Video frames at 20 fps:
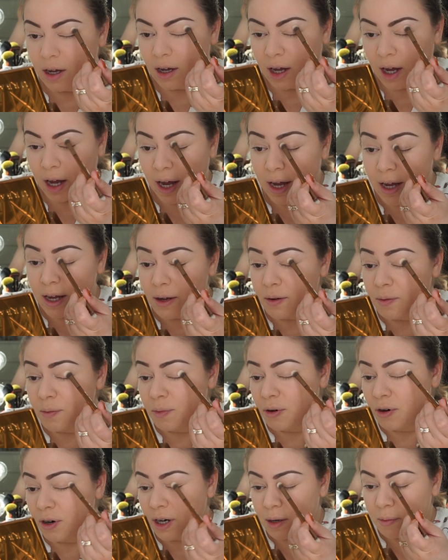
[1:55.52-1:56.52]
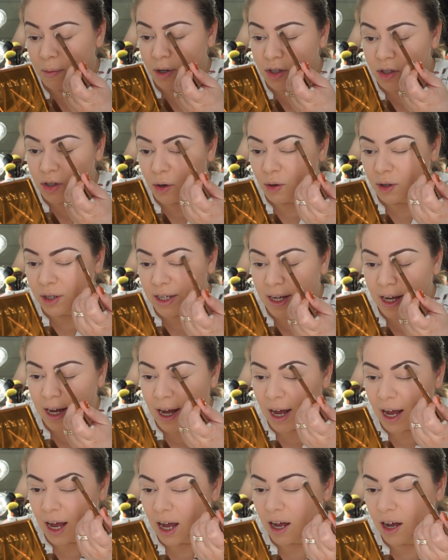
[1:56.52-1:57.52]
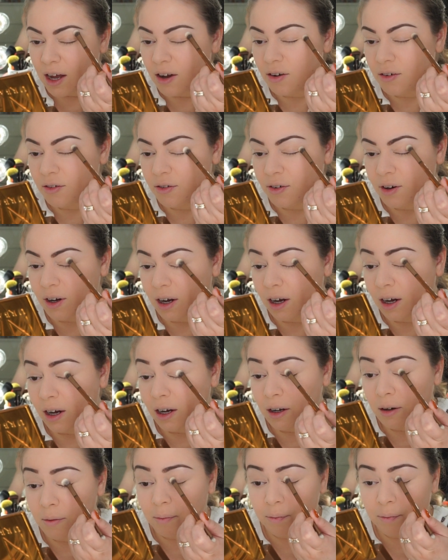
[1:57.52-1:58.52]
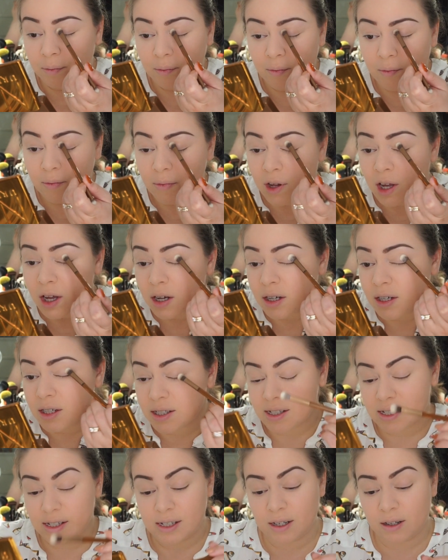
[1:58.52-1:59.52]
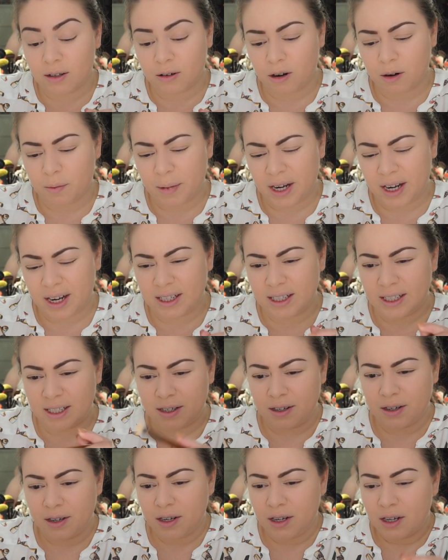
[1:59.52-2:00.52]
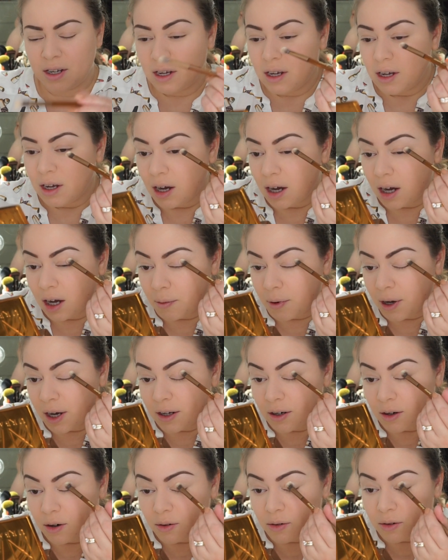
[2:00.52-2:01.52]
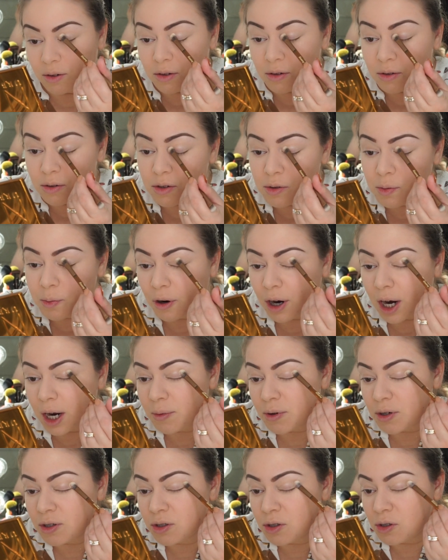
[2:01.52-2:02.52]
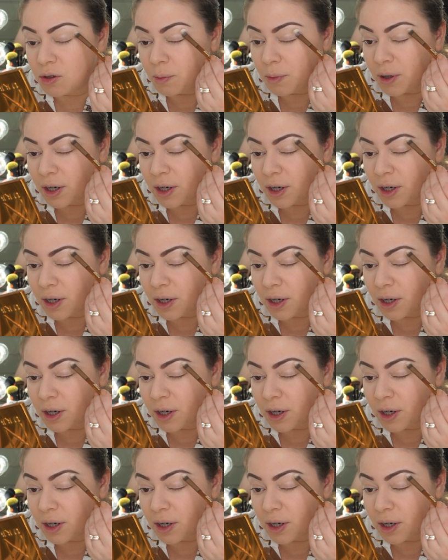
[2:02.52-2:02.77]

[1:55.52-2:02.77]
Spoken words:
I pretty much only have concealer on my eyelid. I don't use primer too